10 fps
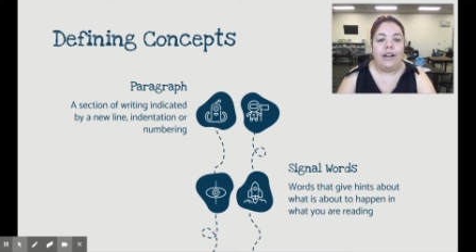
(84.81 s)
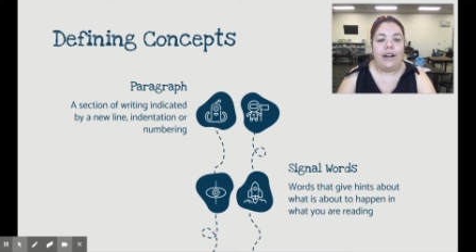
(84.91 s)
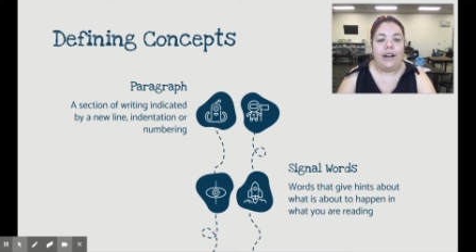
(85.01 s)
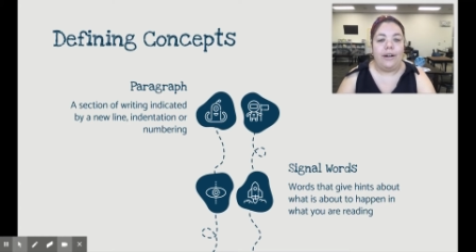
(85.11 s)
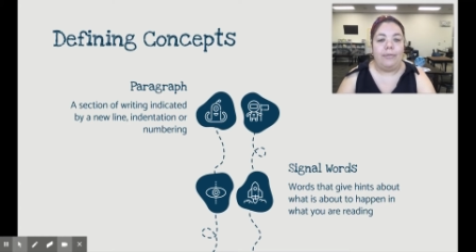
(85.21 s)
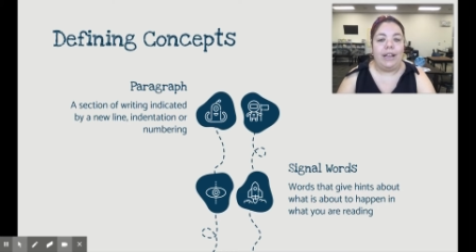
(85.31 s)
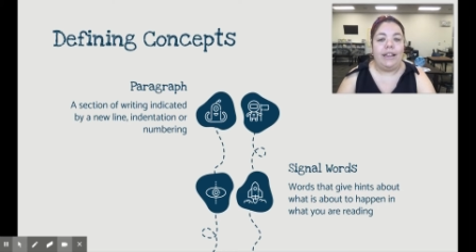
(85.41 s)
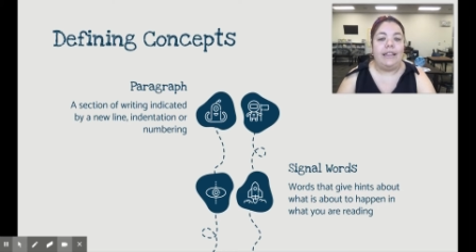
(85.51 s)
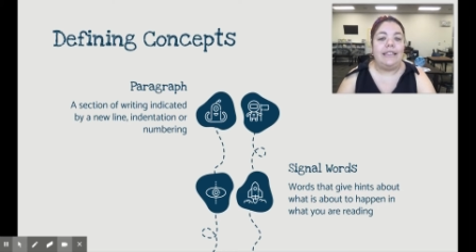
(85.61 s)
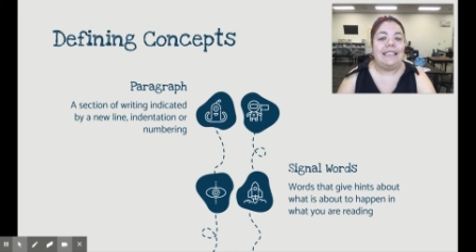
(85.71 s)
And
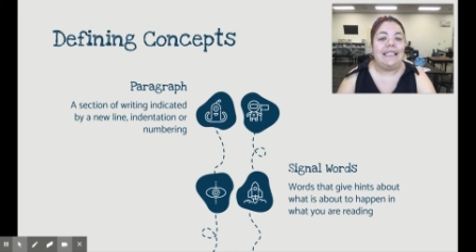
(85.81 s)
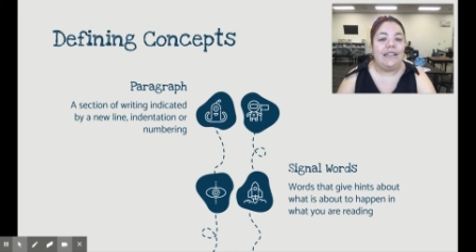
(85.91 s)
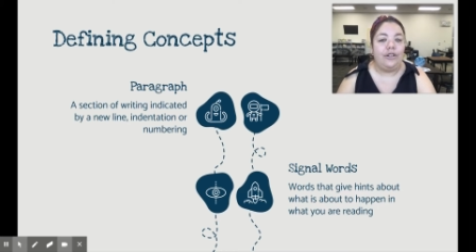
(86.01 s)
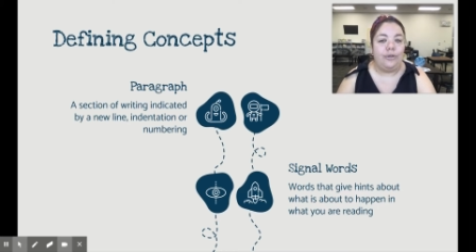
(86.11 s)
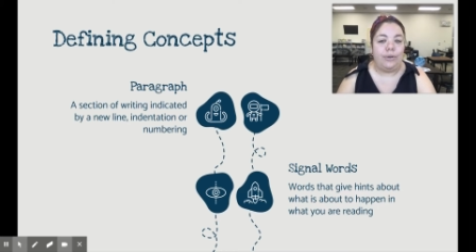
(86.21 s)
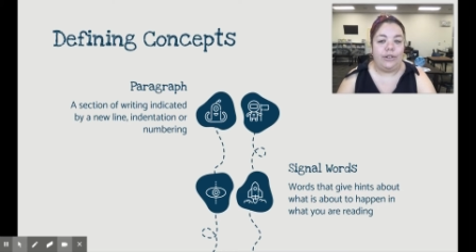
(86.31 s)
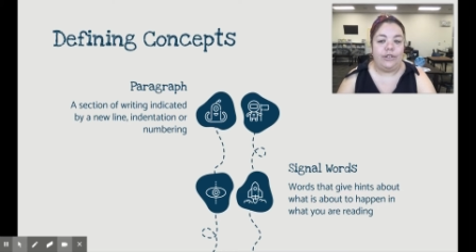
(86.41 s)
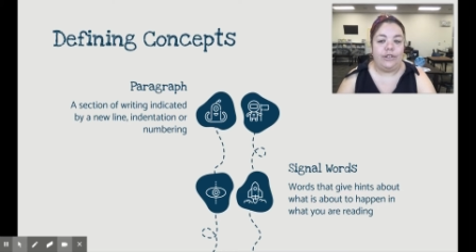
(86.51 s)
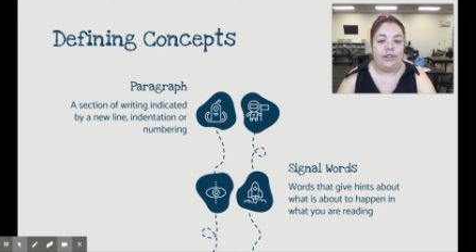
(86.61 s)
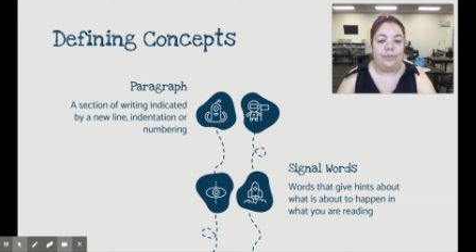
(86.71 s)
then signal words,
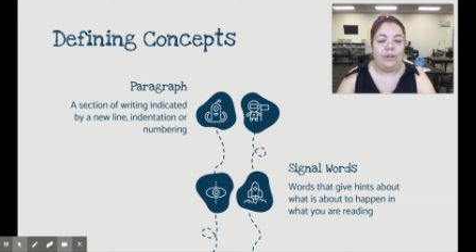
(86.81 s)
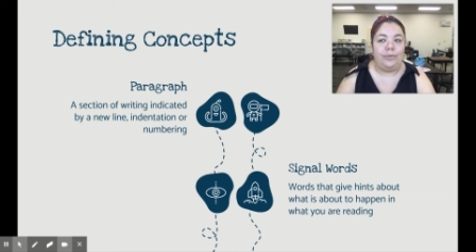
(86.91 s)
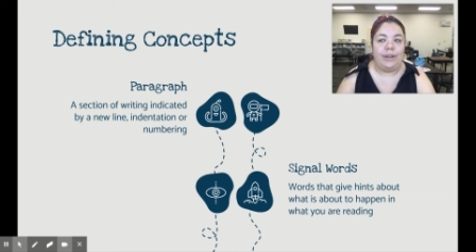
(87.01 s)
those words we're